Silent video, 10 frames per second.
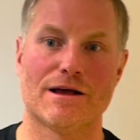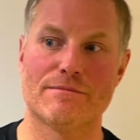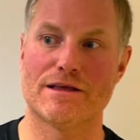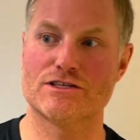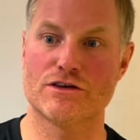
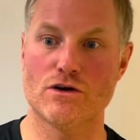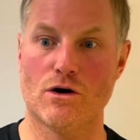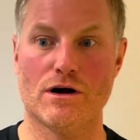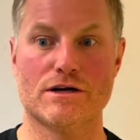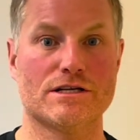So
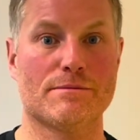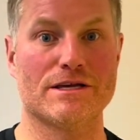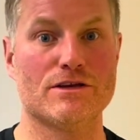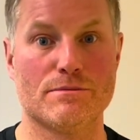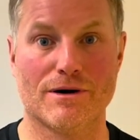I don't know
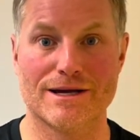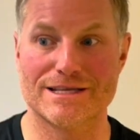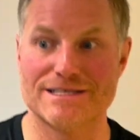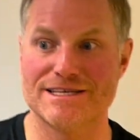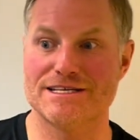about you, but I
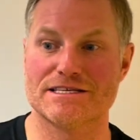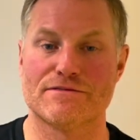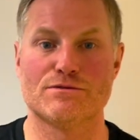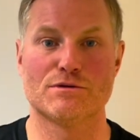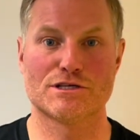can see
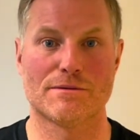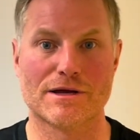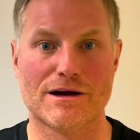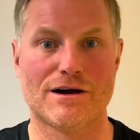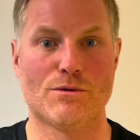stuff all the time and
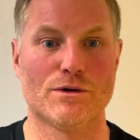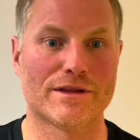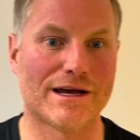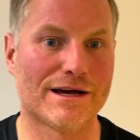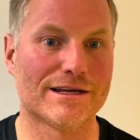go, I want
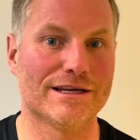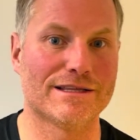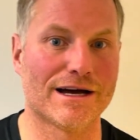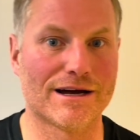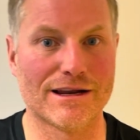that, I need
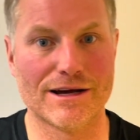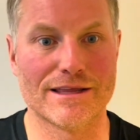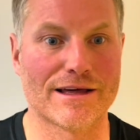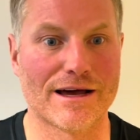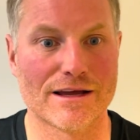that, I
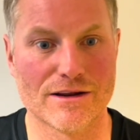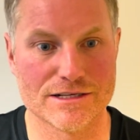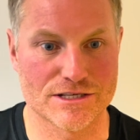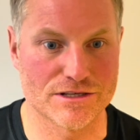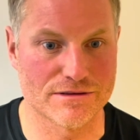like that, I'd
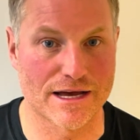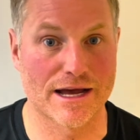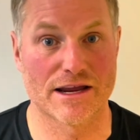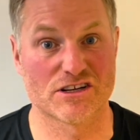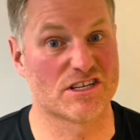like to do
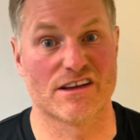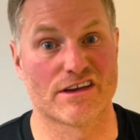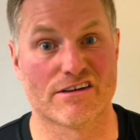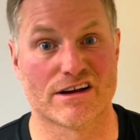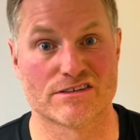that, and I just never
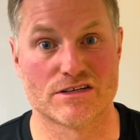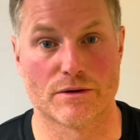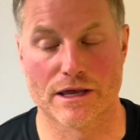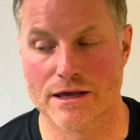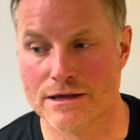get around to
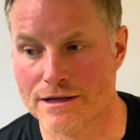doing it.